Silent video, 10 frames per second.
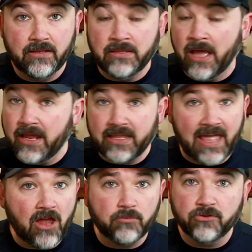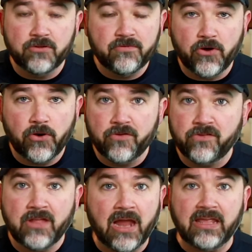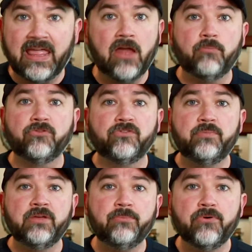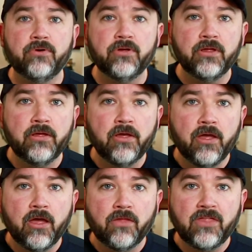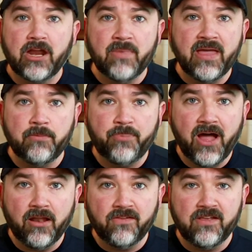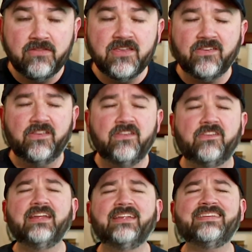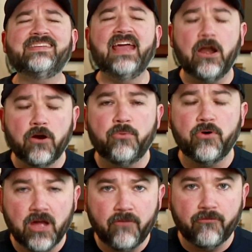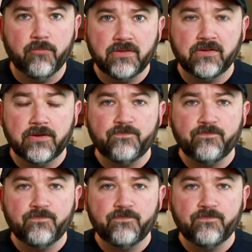not accountable to the voters, not accountable to the people, that are making policy. This is terrible government.